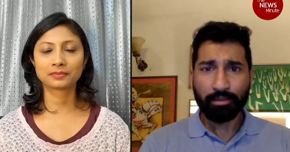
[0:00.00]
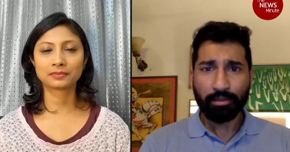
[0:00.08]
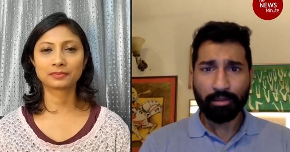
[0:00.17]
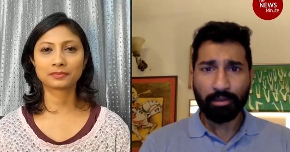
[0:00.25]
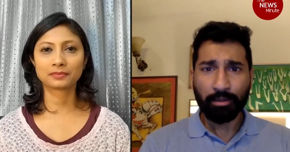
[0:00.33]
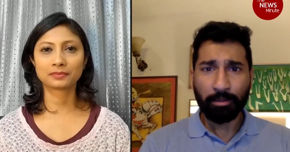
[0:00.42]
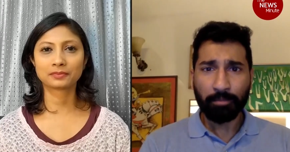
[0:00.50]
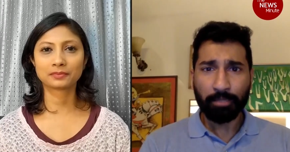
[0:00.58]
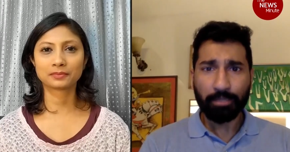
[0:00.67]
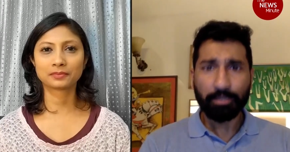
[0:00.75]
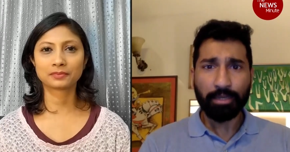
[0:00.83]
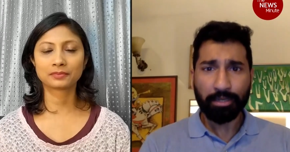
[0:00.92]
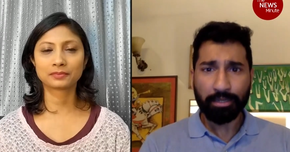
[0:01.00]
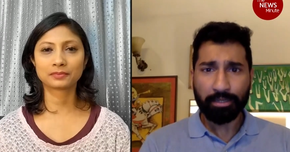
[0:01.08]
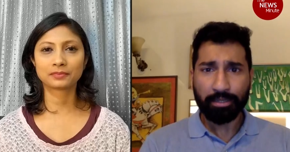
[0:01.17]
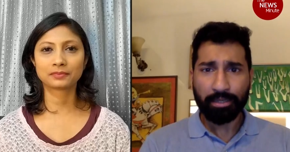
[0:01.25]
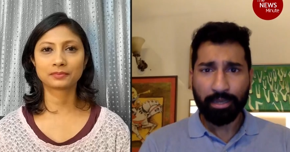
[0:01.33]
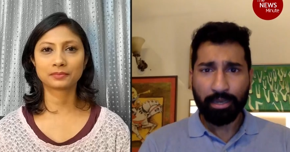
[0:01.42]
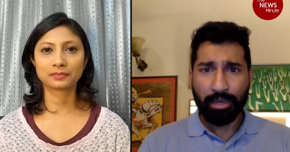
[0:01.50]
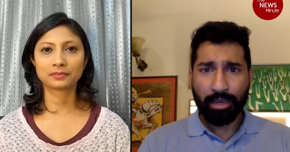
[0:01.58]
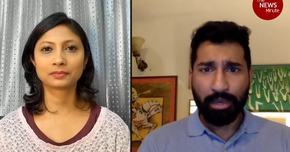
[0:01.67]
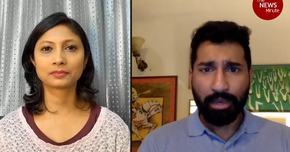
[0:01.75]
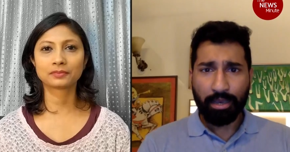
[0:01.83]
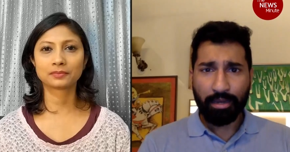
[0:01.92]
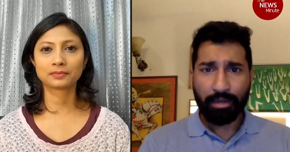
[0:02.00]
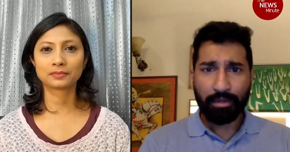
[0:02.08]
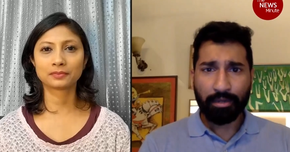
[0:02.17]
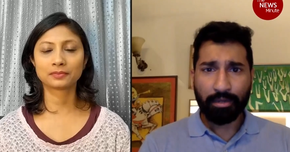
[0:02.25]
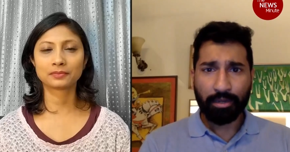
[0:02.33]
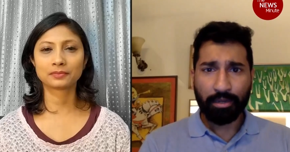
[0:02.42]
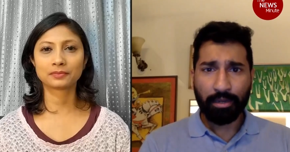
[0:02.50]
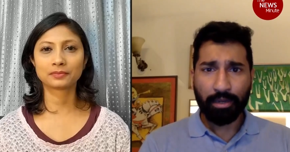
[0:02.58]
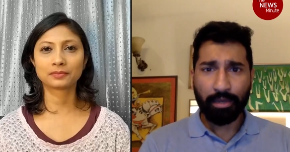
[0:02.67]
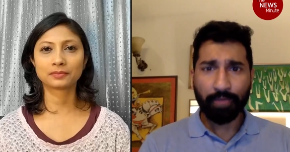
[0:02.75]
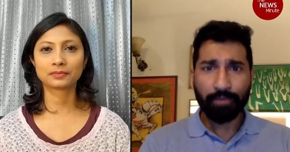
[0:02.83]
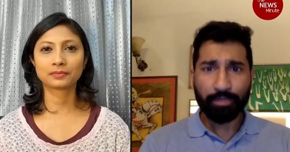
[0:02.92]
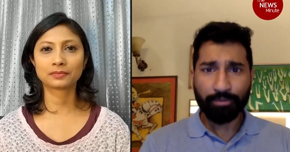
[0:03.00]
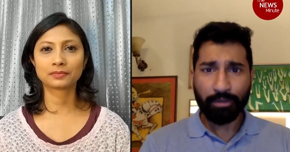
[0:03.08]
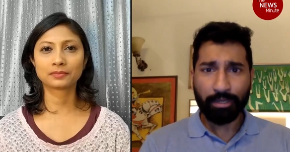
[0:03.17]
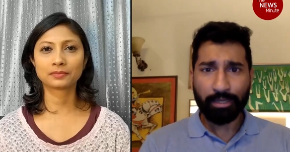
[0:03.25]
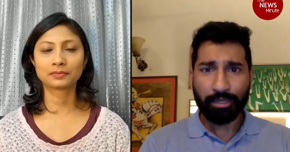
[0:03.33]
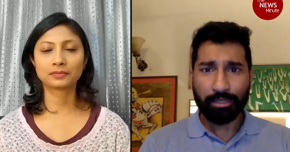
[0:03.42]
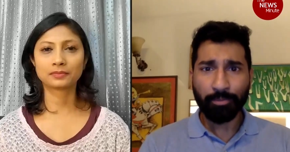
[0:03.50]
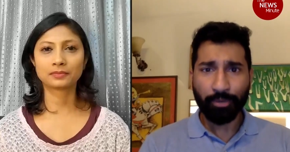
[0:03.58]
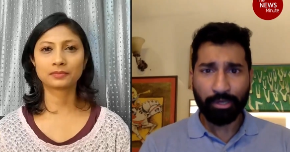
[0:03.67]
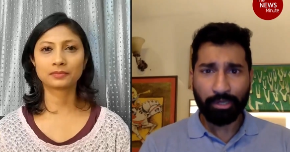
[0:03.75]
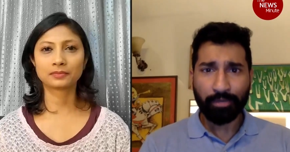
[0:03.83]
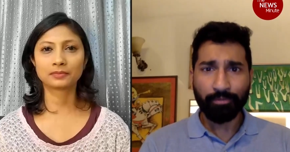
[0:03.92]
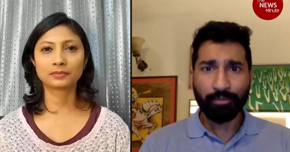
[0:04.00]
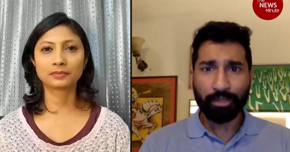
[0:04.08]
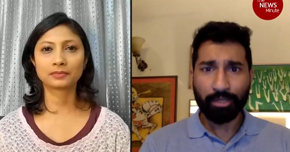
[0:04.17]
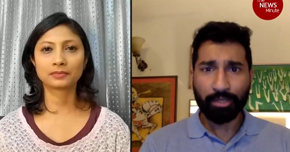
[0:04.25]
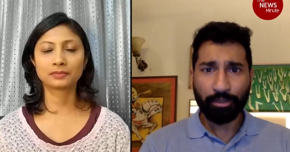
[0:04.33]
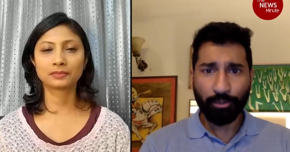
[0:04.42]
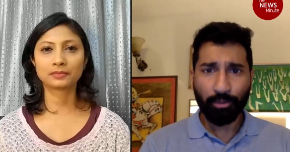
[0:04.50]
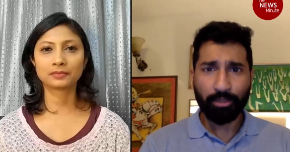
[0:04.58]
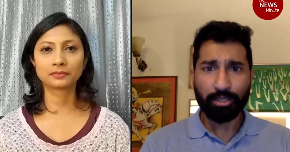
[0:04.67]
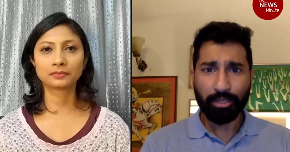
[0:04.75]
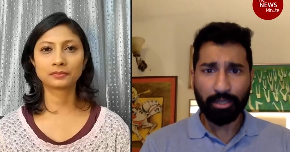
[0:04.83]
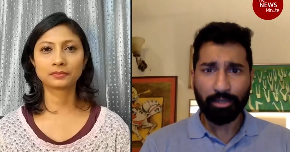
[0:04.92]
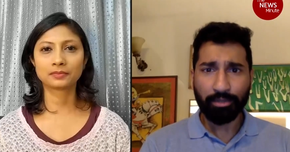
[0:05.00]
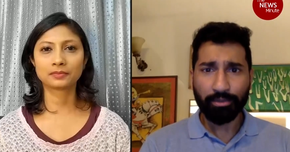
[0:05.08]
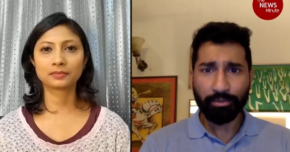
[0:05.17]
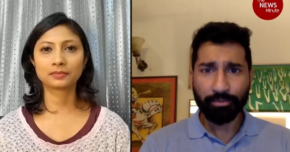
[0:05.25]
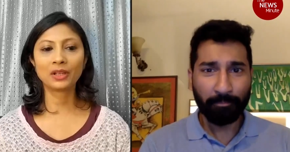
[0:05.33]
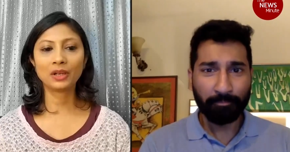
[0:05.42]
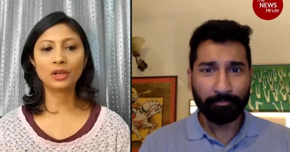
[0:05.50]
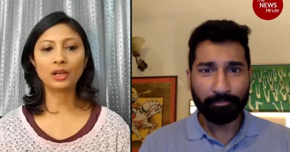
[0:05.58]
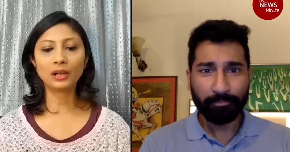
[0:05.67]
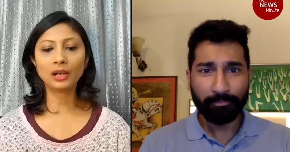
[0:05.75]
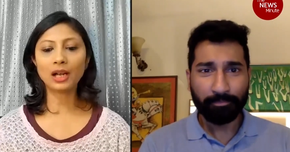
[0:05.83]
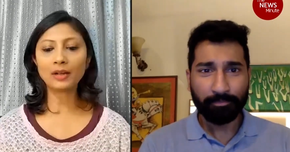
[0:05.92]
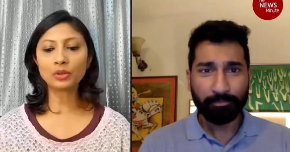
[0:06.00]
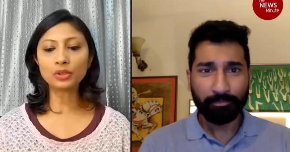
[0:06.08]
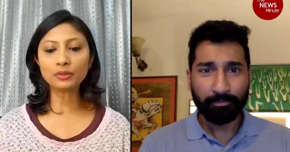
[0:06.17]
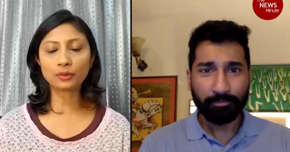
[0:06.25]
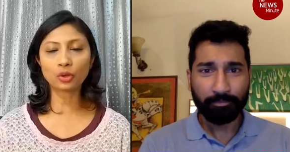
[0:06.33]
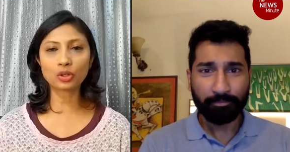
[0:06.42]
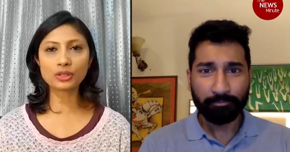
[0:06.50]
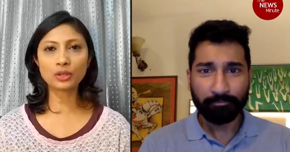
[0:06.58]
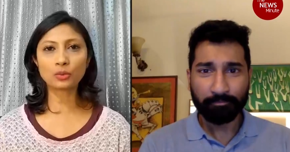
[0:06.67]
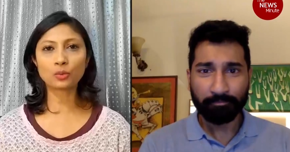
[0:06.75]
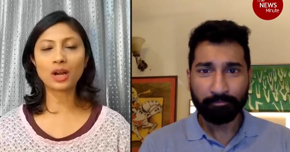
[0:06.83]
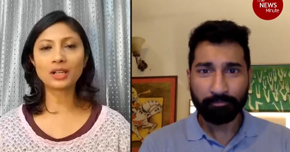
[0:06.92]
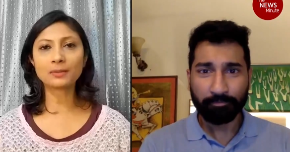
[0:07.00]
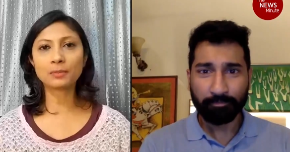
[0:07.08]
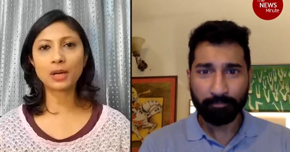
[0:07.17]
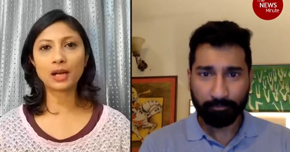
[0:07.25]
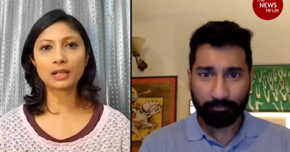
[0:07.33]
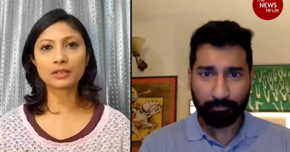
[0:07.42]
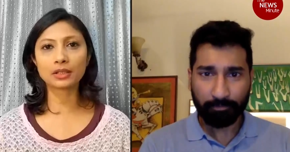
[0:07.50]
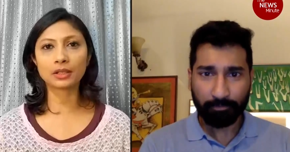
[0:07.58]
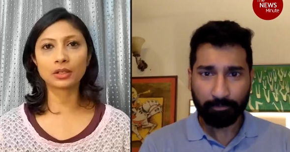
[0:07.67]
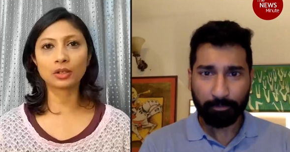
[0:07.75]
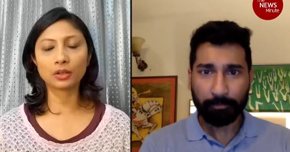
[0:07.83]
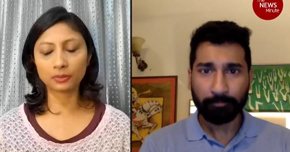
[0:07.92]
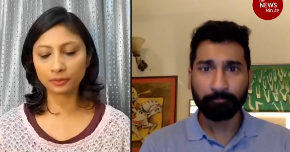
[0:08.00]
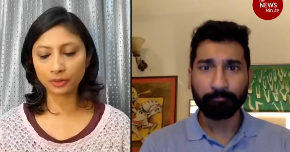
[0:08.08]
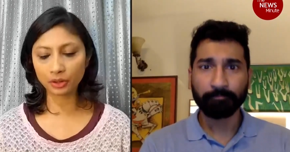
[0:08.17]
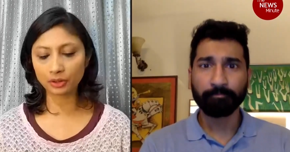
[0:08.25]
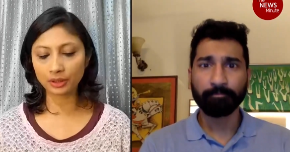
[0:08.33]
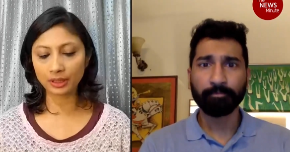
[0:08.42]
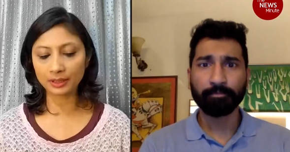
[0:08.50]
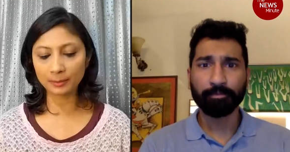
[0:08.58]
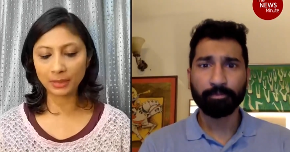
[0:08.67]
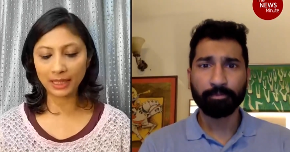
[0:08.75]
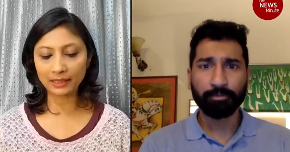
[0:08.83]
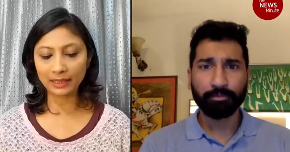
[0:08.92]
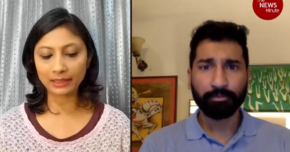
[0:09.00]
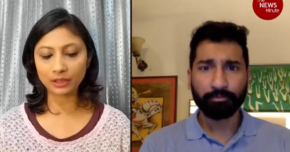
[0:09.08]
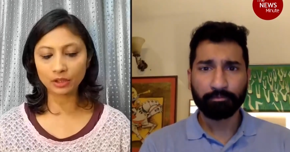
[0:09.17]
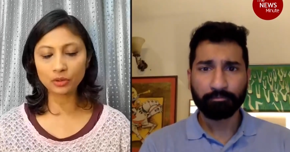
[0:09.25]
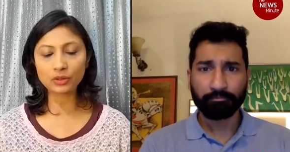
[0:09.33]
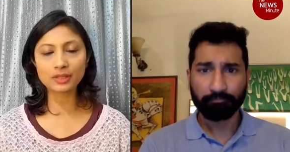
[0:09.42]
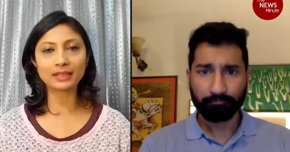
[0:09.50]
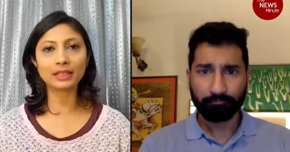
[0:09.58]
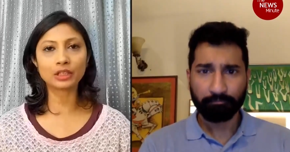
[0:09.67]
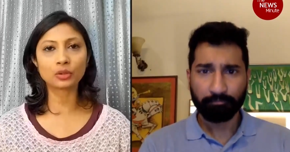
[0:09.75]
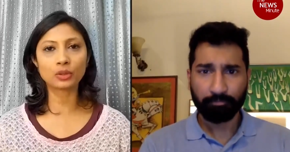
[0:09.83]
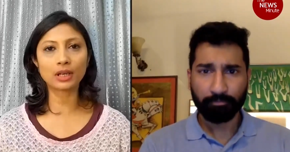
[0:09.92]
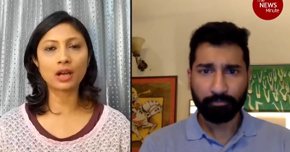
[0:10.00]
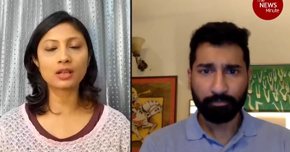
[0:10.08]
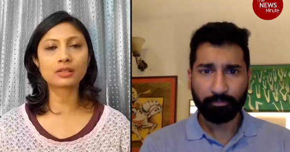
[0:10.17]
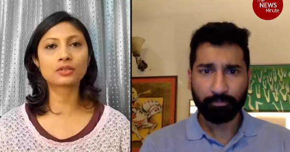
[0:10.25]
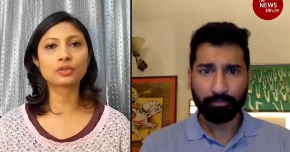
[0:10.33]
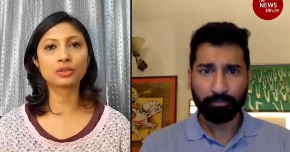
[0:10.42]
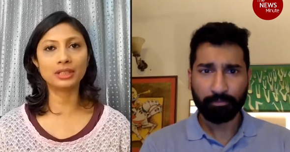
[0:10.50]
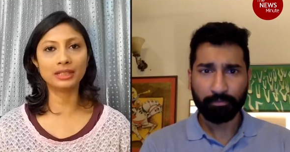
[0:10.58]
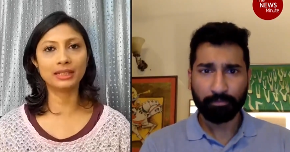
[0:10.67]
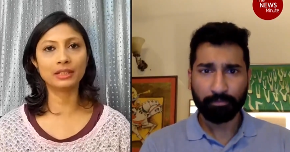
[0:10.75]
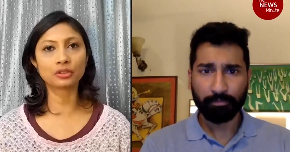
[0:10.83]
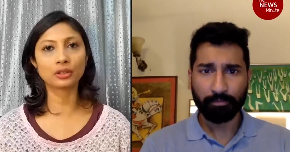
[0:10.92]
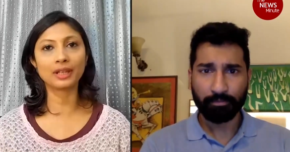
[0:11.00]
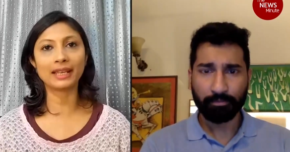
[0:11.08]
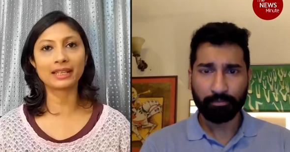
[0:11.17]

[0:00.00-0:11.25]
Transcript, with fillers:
Speaker 1: um, disconnect. And I was fairly disappointed with the whole scenario.
Speaker 2: Uh, I want to focus on one part uh, of your uh, reply right now. You said that you were asked to delete or